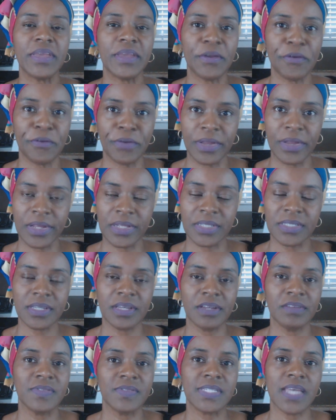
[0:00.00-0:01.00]

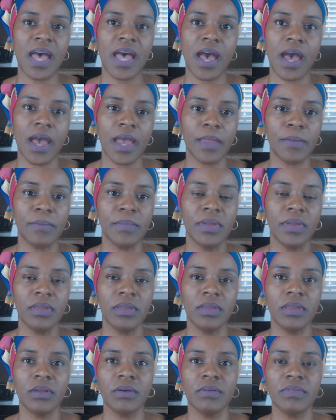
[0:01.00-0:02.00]
periods of time.
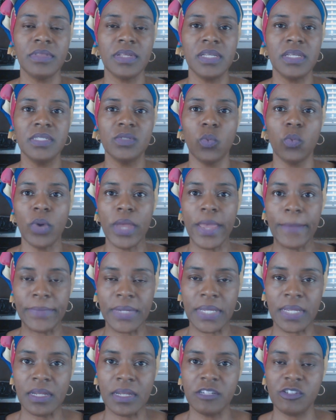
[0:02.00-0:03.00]
You know, these
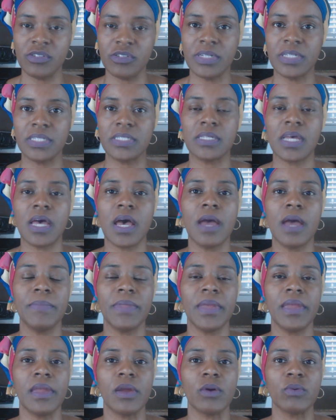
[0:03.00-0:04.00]
women, during the
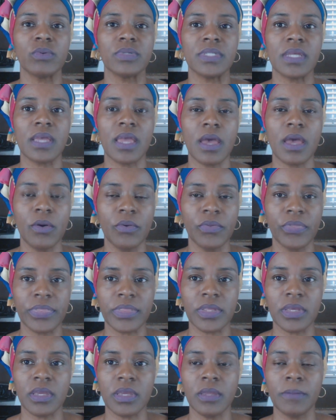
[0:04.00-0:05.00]
time the hair was
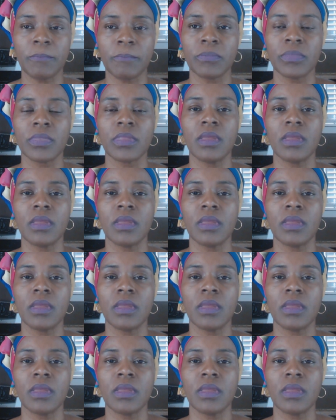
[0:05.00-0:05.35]
healthy,